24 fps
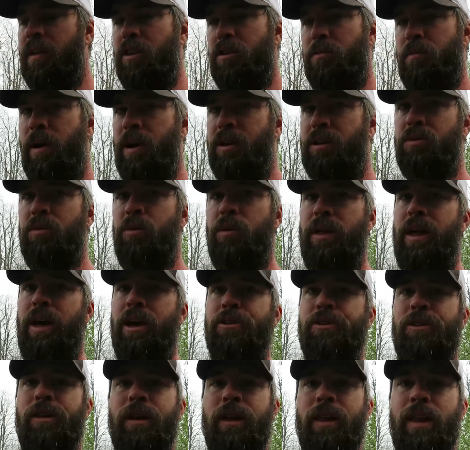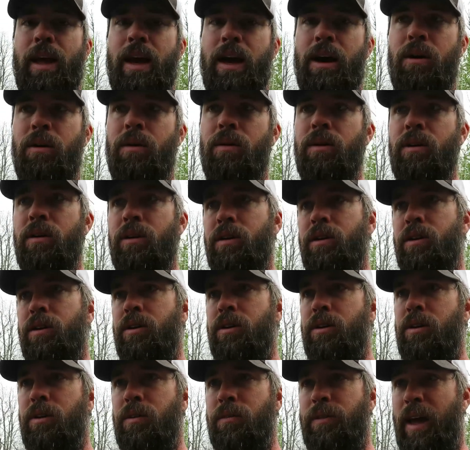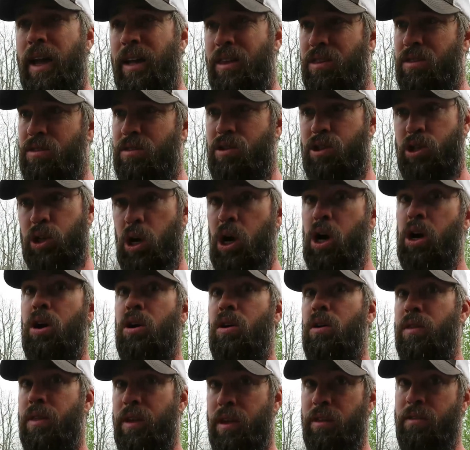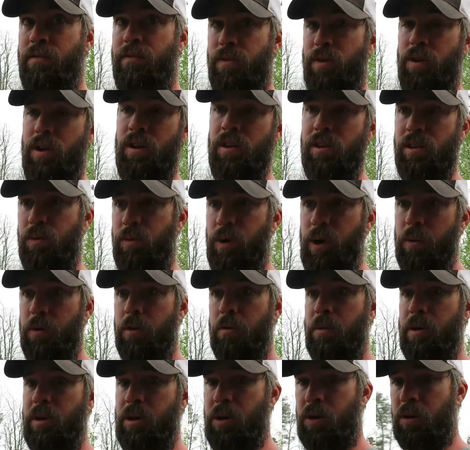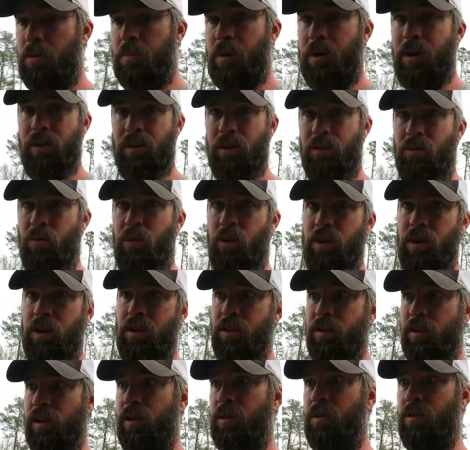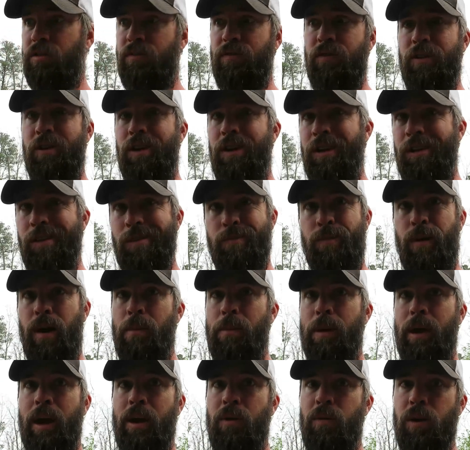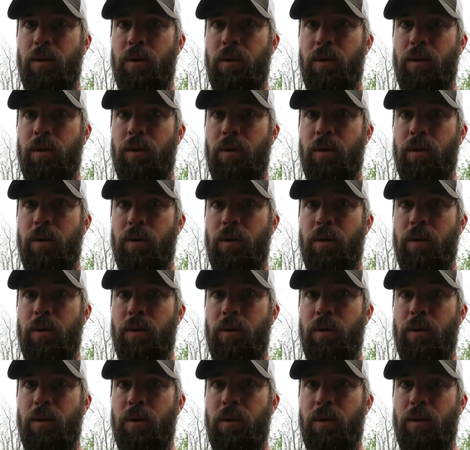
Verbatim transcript: the inspector will actually allow that's stronger than the footings that we would have been doing because it's one continuous footing. It's probably got